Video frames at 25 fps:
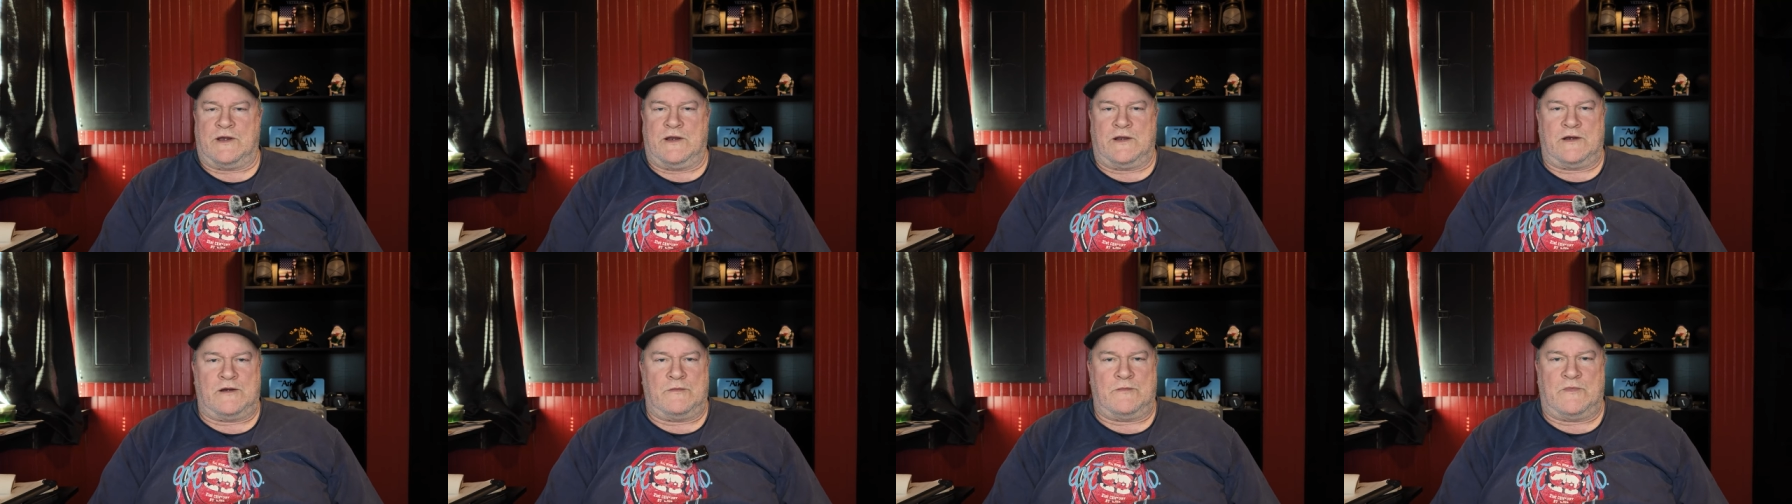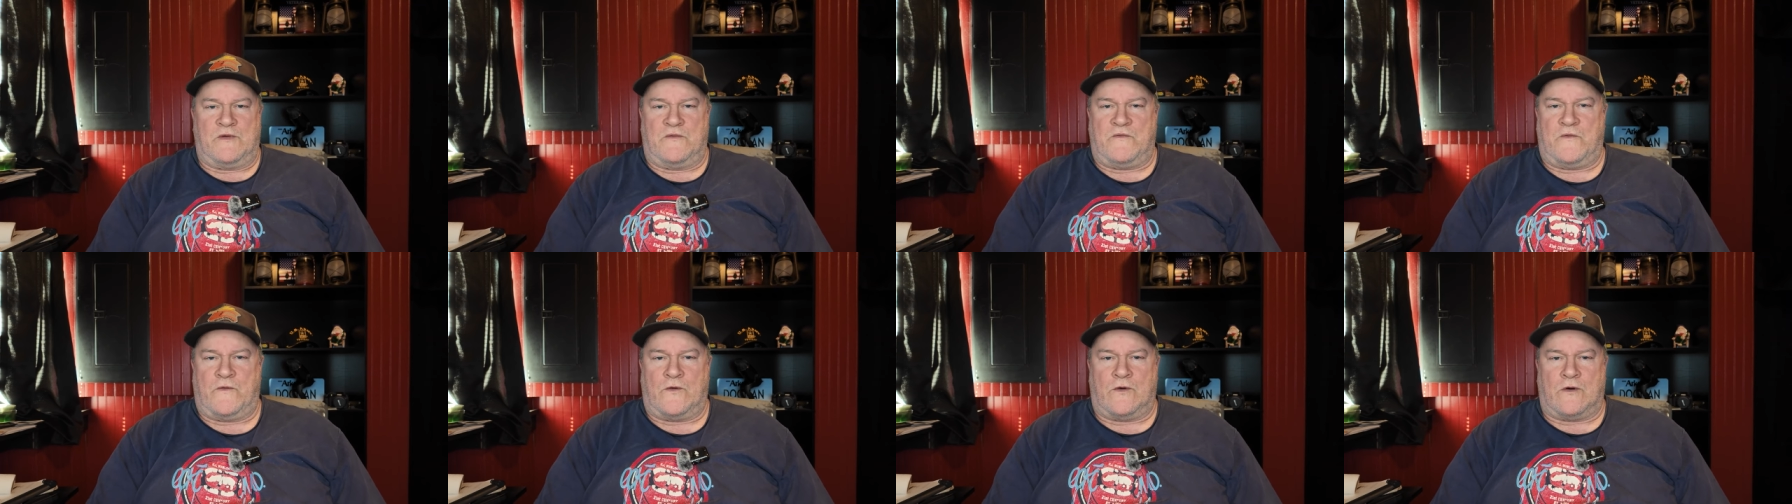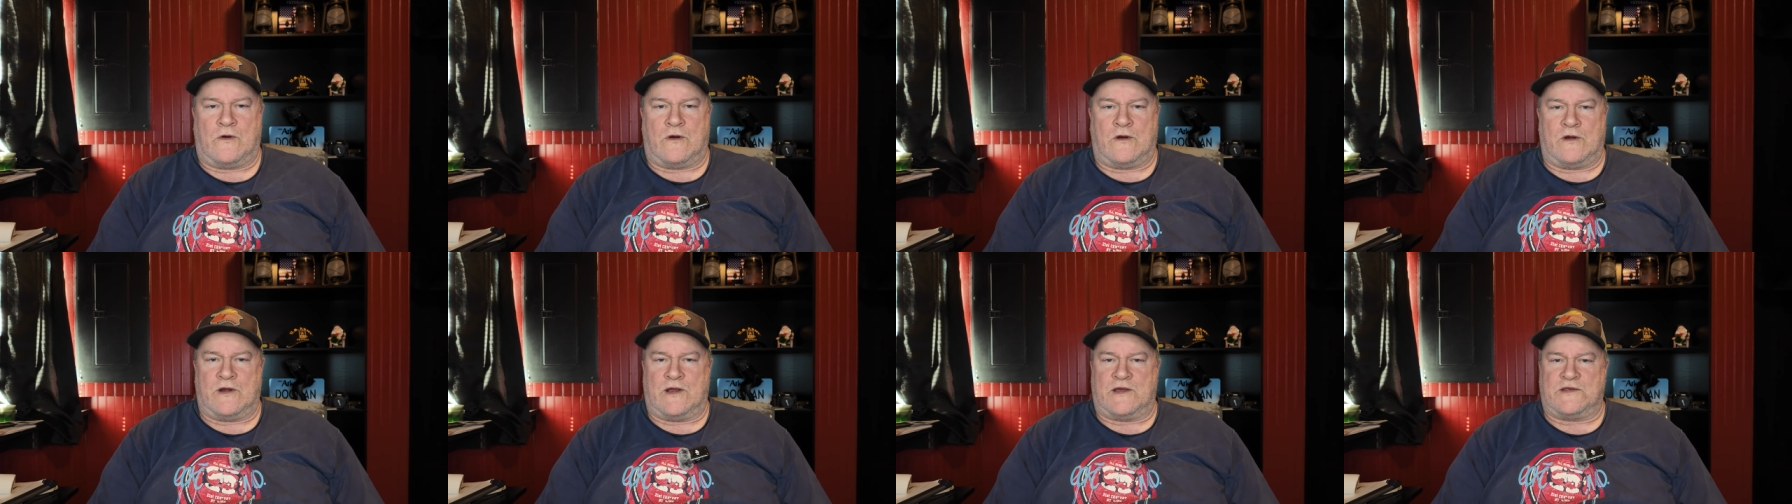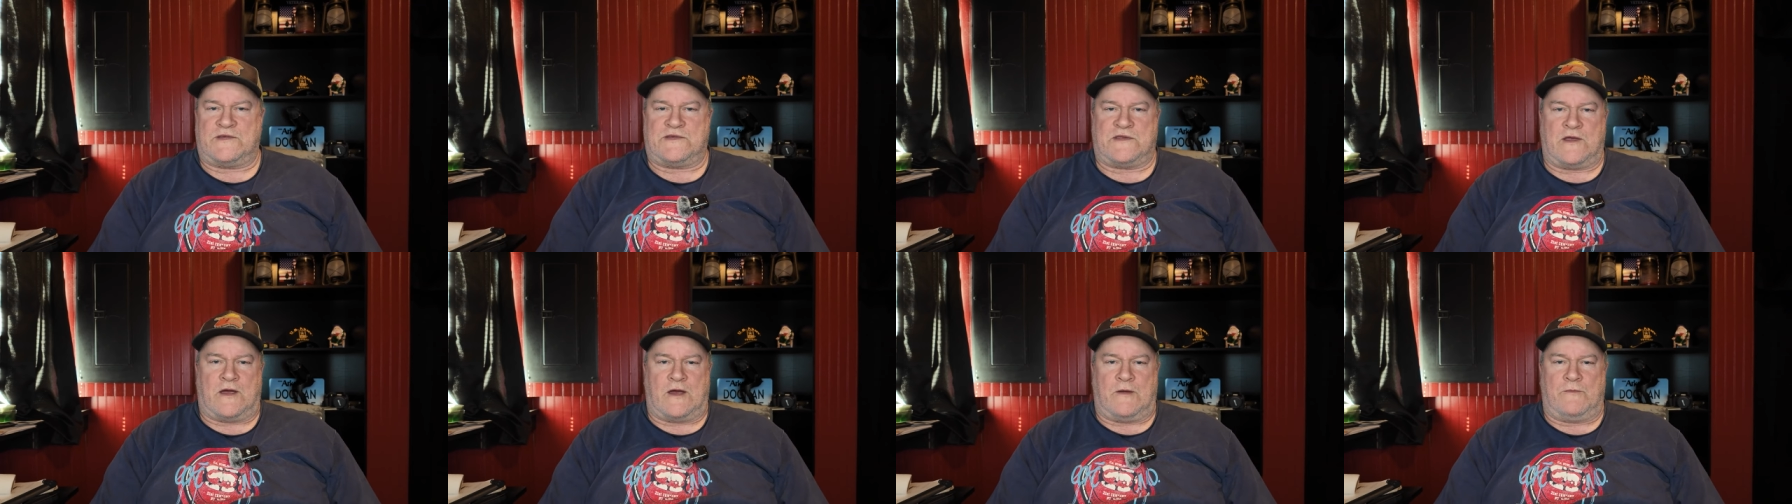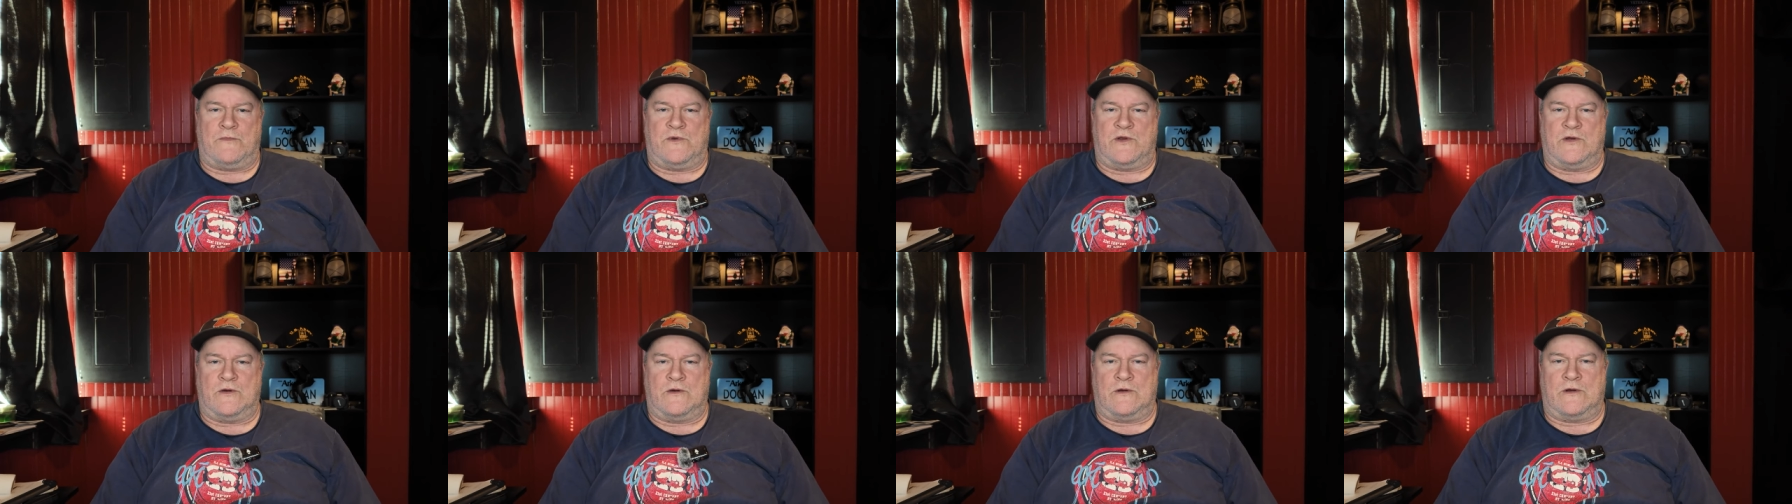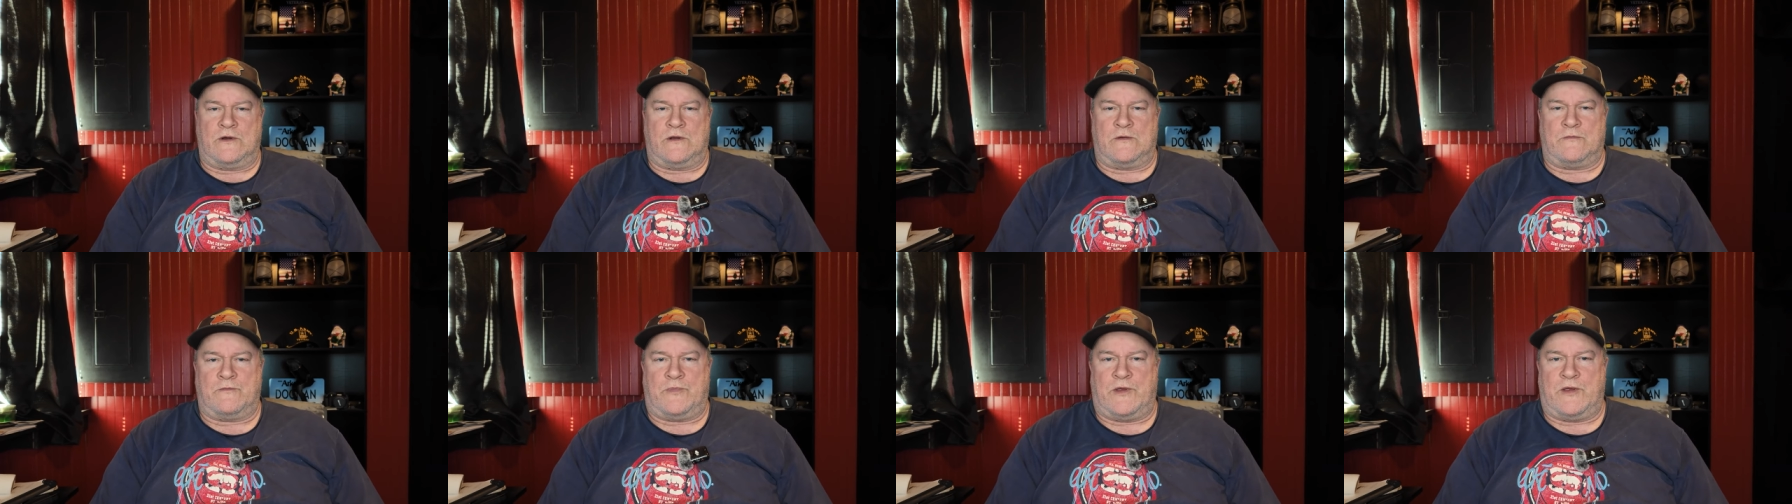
did them before and I stopped doing them,